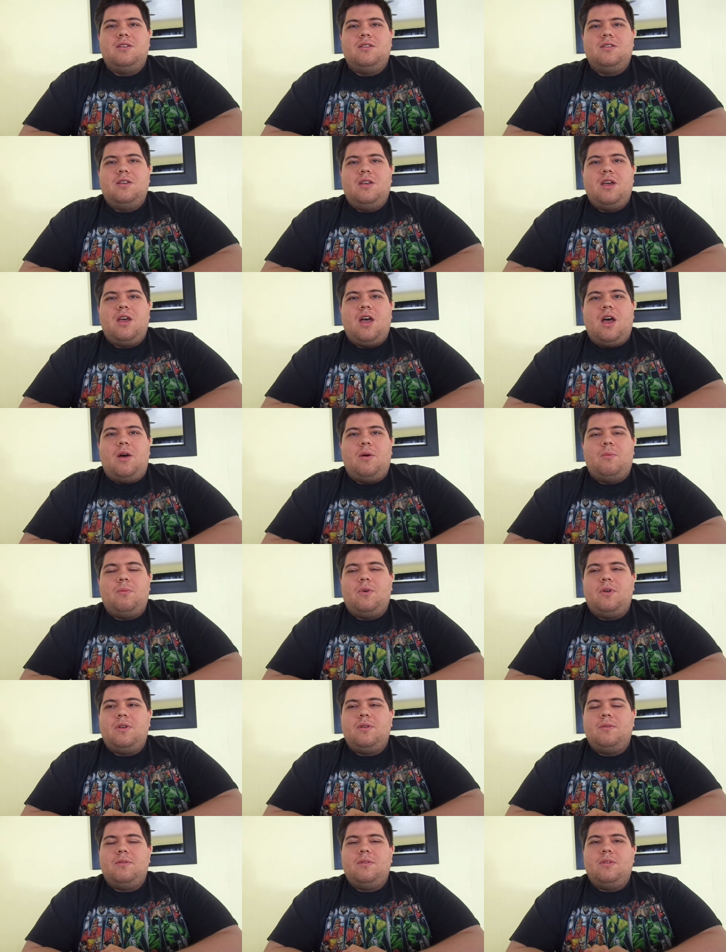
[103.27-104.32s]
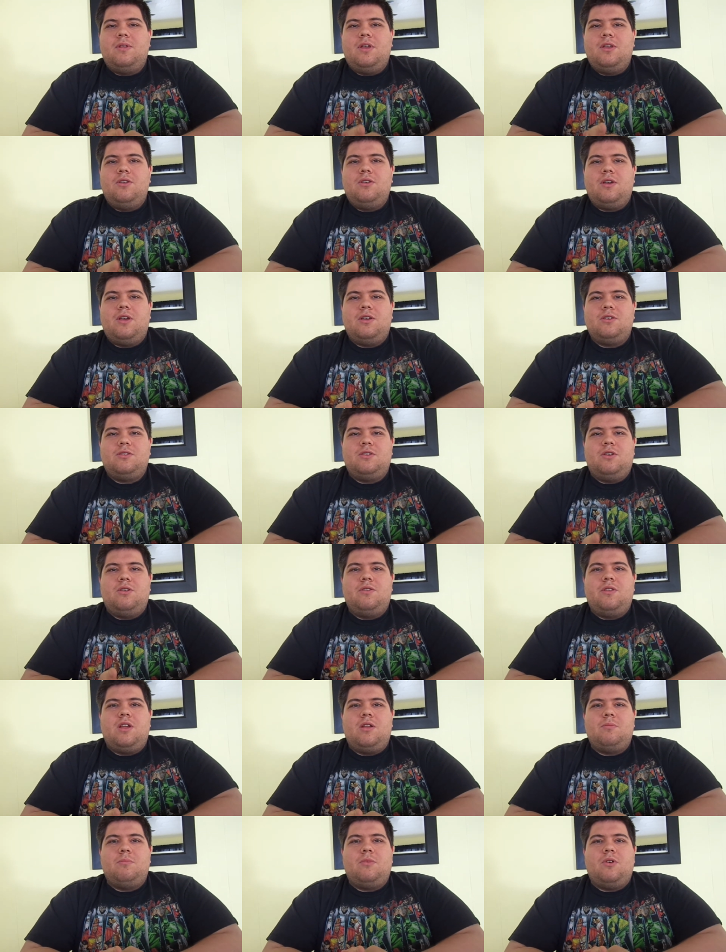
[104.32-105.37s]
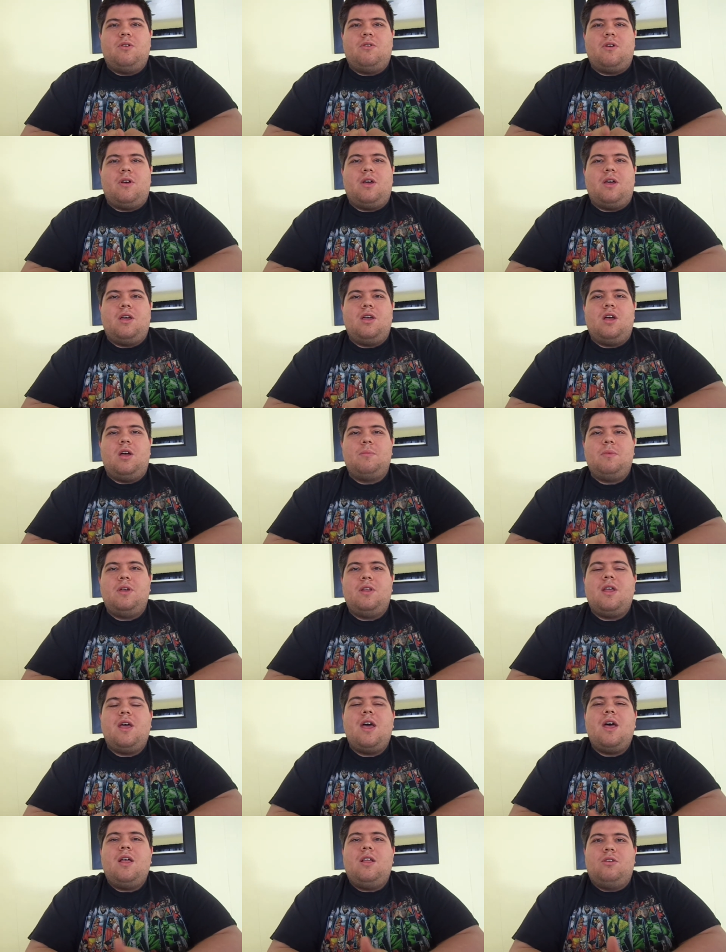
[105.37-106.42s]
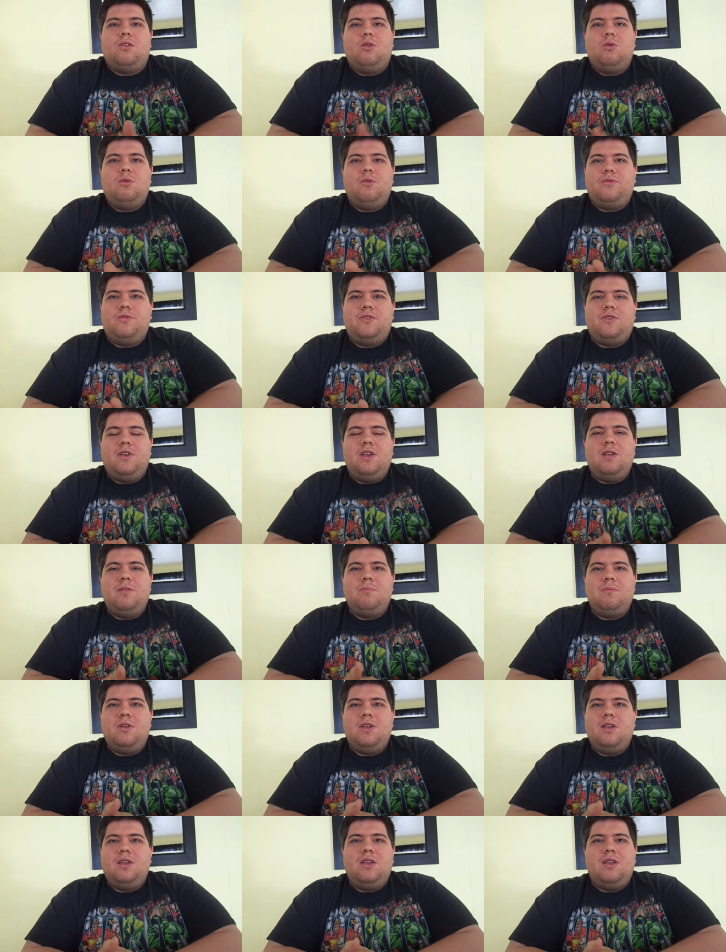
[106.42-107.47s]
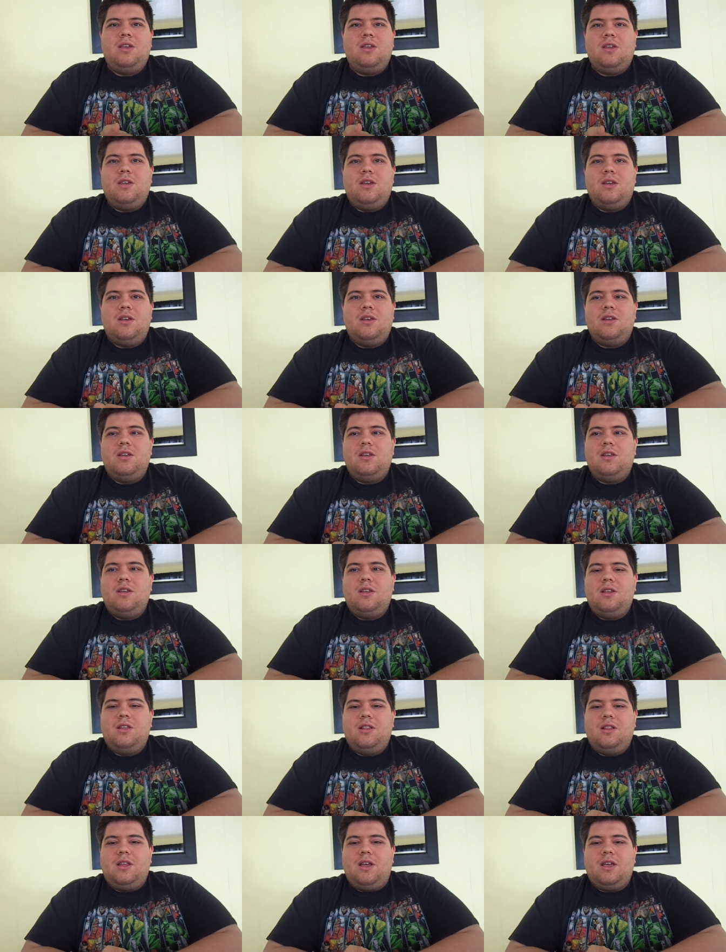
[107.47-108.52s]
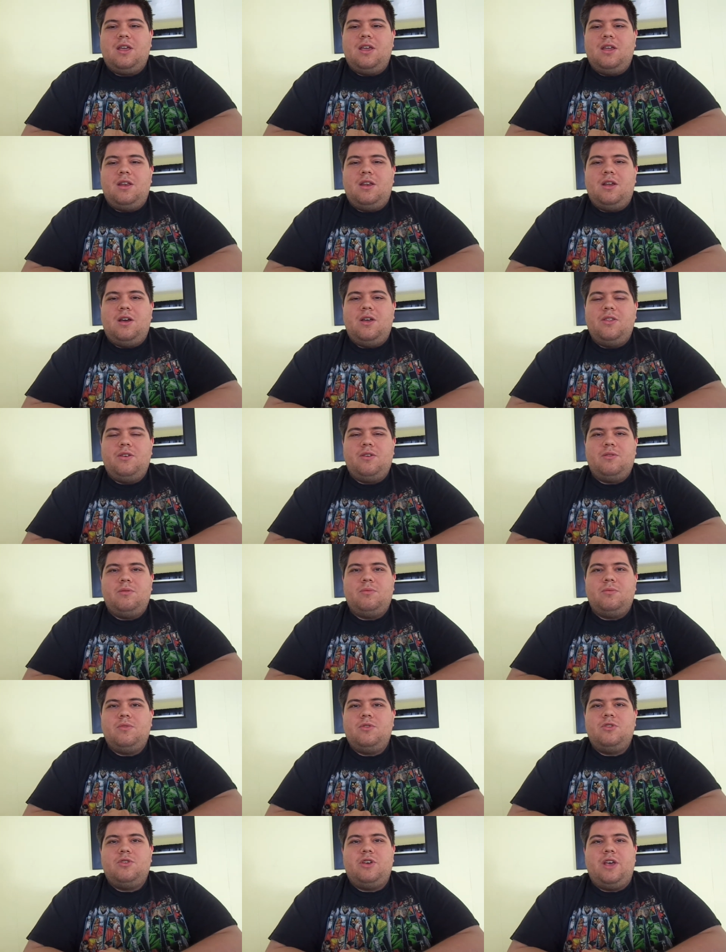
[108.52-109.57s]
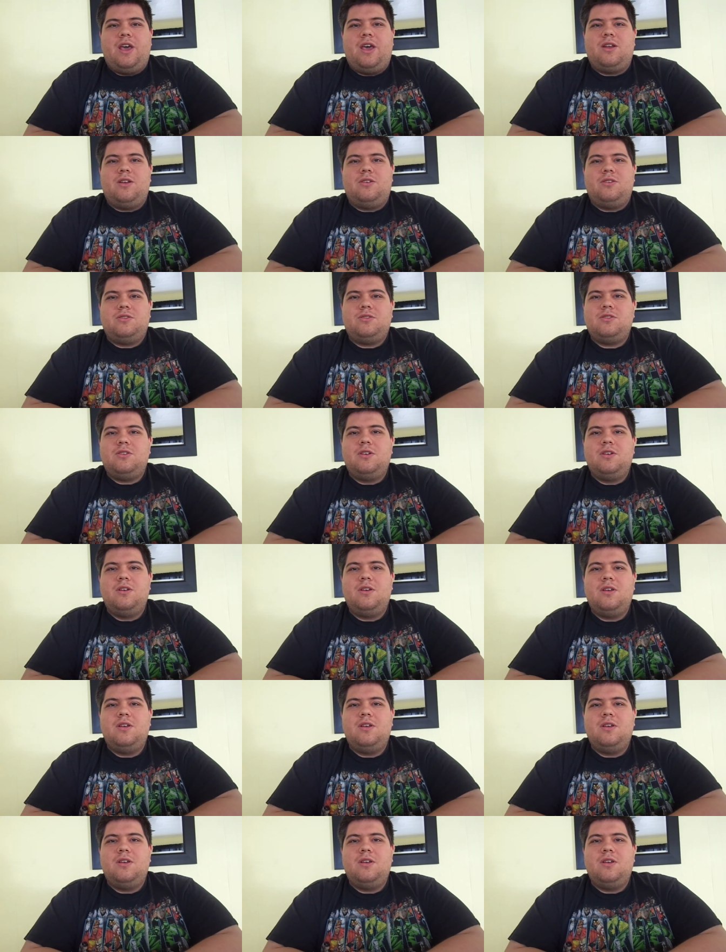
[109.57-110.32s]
yeah, one let you guys know that I'm alright. I mean, hell, you've seen me like in other channels.